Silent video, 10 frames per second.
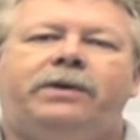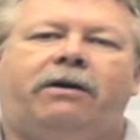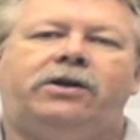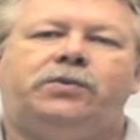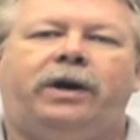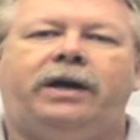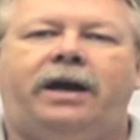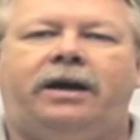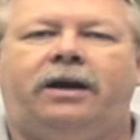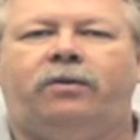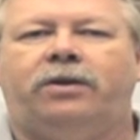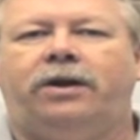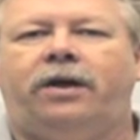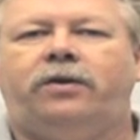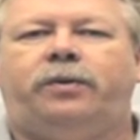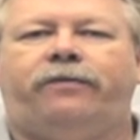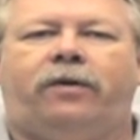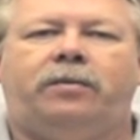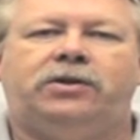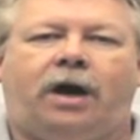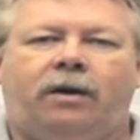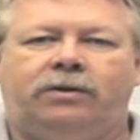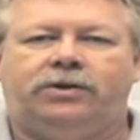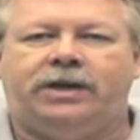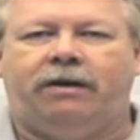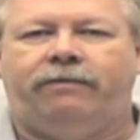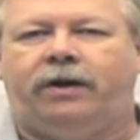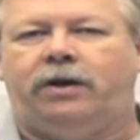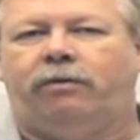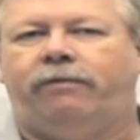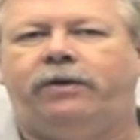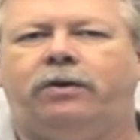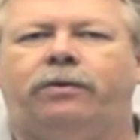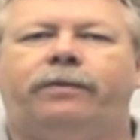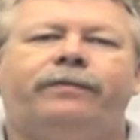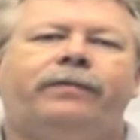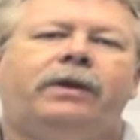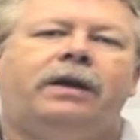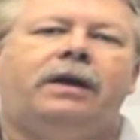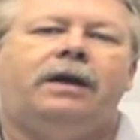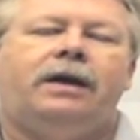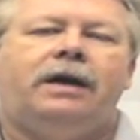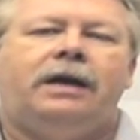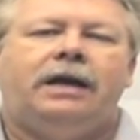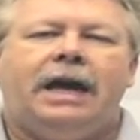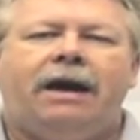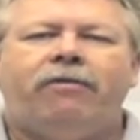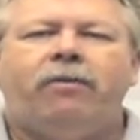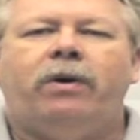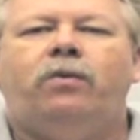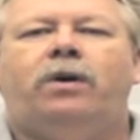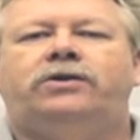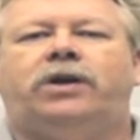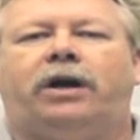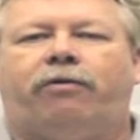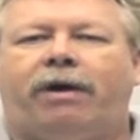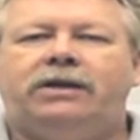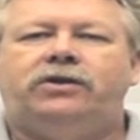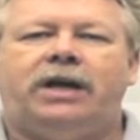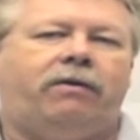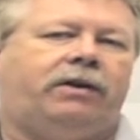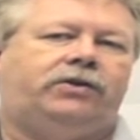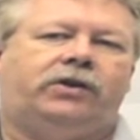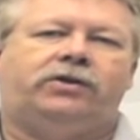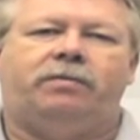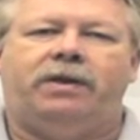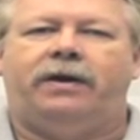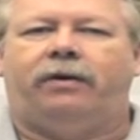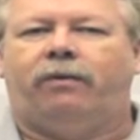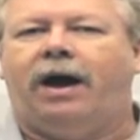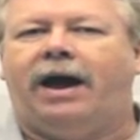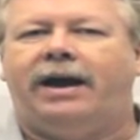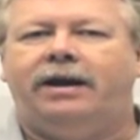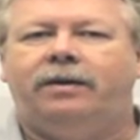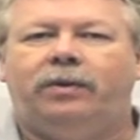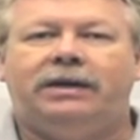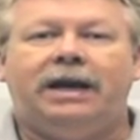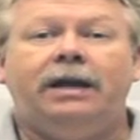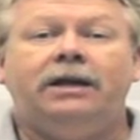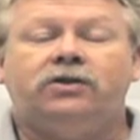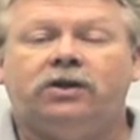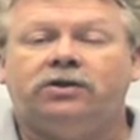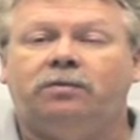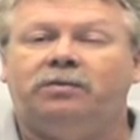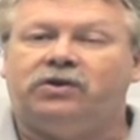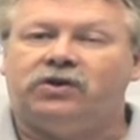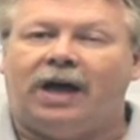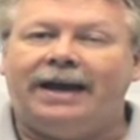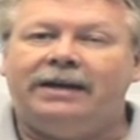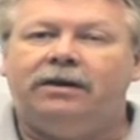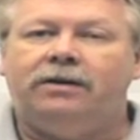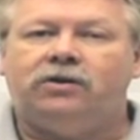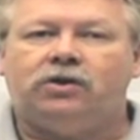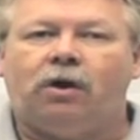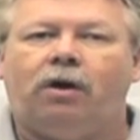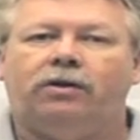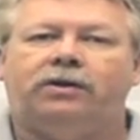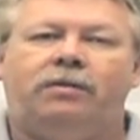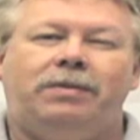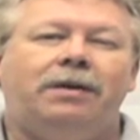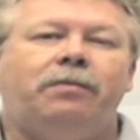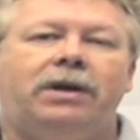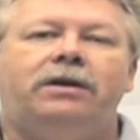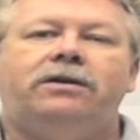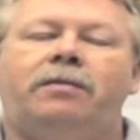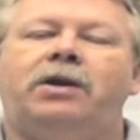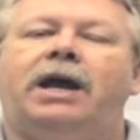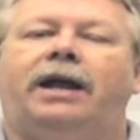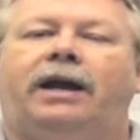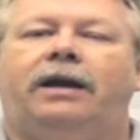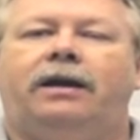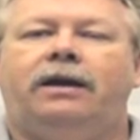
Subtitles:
Gary Springay here with another Performance Audio and Sound video review. Everyone wants a great sounding system in their ride, but getting a system designed and installed can be a bit intimidating.